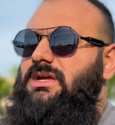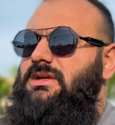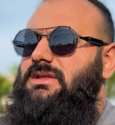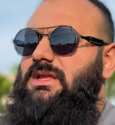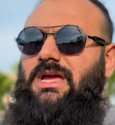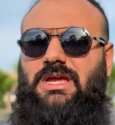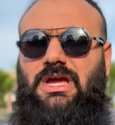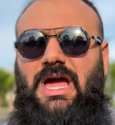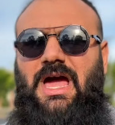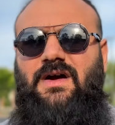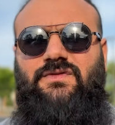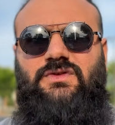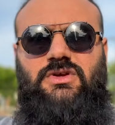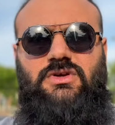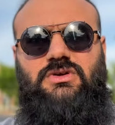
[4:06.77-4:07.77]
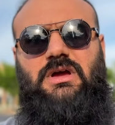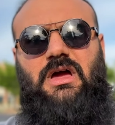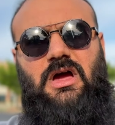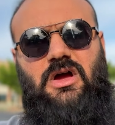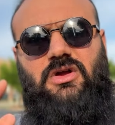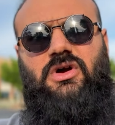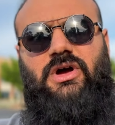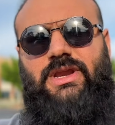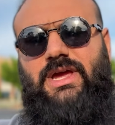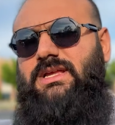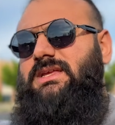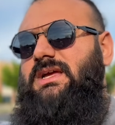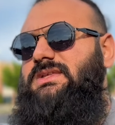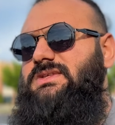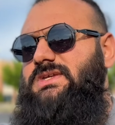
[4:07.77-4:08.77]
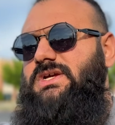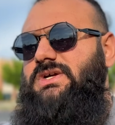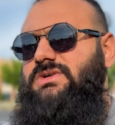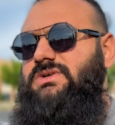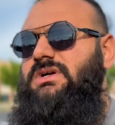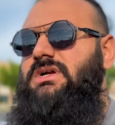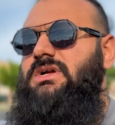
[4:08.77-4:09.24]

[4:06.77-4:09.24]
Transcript: Like, I have to connect it to